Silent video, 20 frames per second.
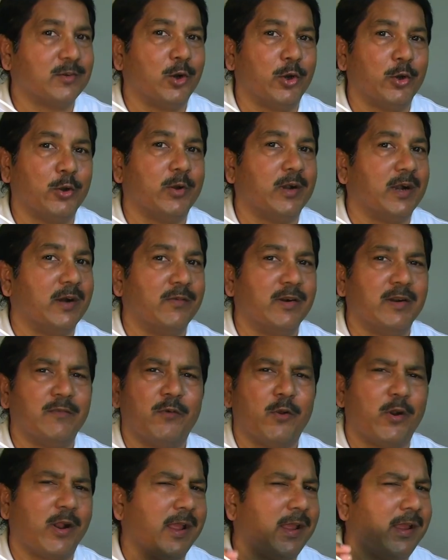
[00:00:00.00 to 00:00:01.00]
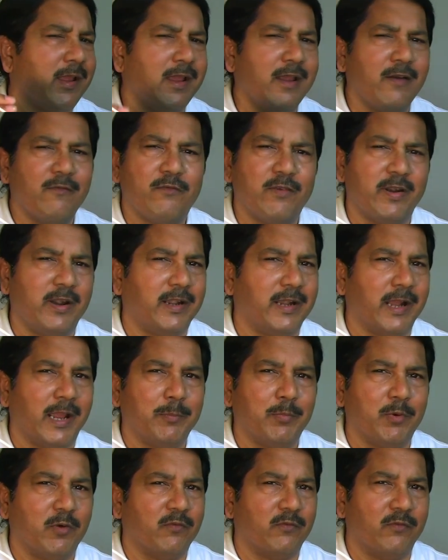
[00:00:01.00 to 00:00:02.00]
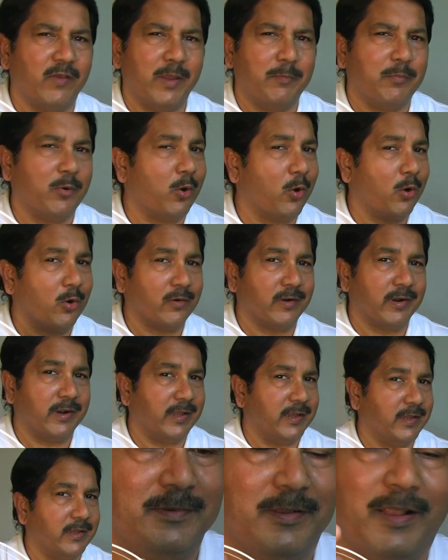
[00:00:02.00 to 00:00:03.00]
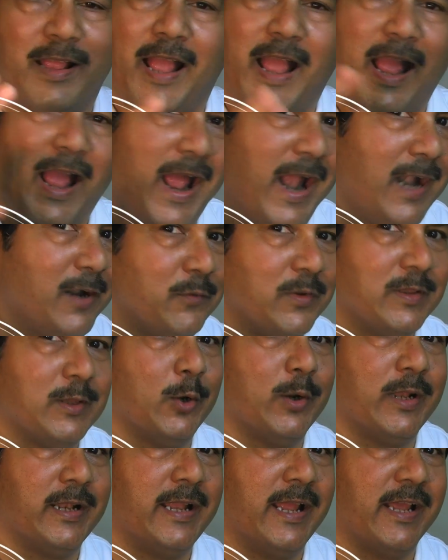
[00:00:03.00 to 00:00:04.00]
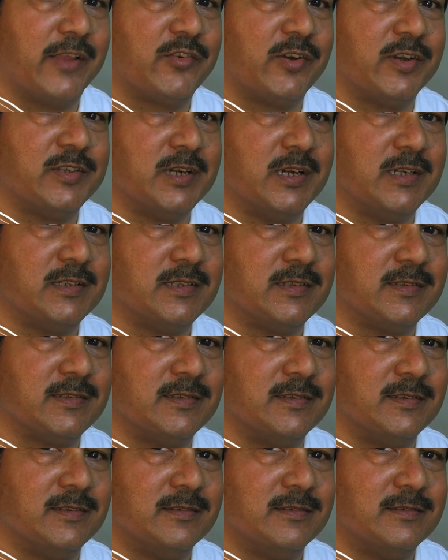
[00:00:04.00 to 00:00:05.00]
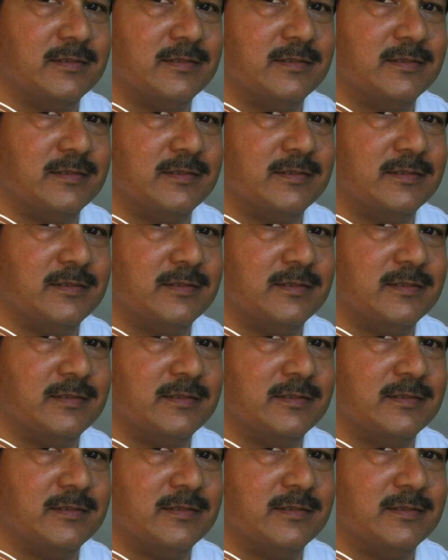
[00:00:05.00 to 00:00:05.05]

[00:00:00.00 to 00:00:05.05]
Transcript: got you covered for every type of vape already and without any extra charges.